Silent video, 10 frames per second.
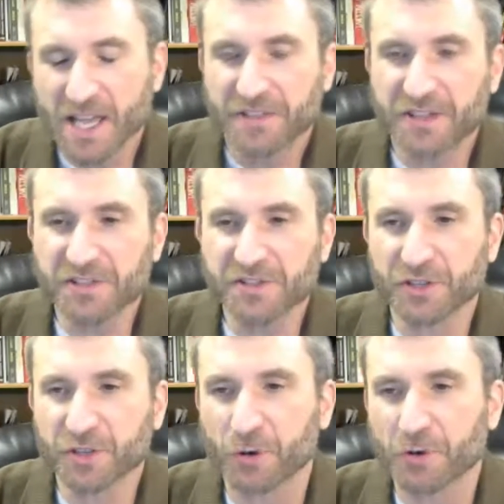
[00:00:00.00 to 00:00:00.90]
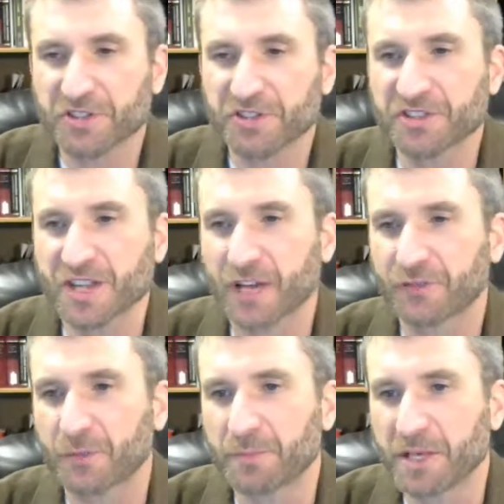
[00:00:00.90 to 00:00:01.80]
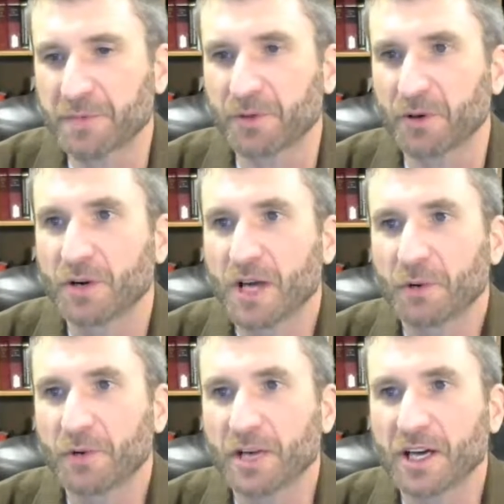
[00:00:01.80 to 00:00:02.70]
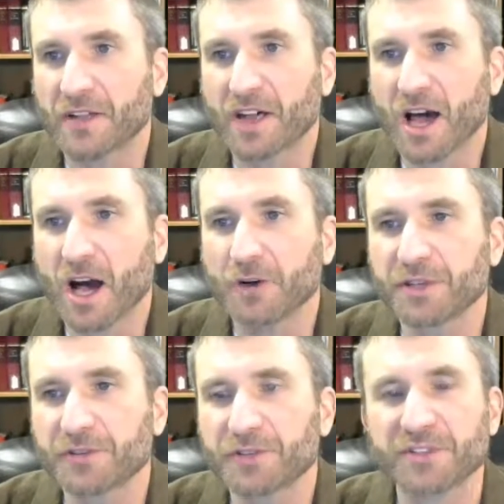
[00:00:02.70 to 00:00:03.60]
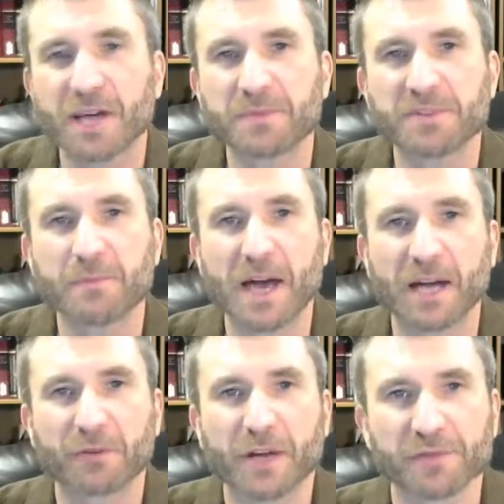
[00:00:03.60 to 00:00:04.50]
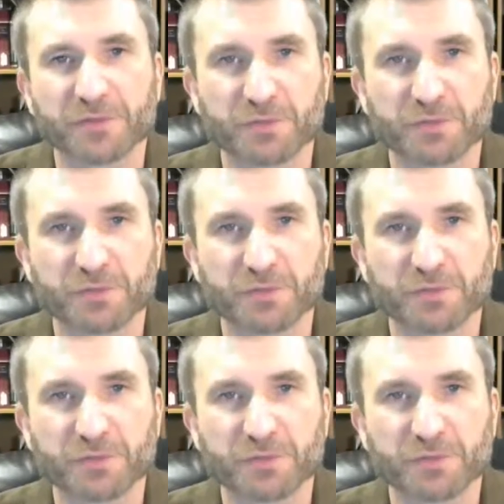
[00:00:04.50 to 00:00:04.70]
This is a course designed for people with all different types of backgrounds,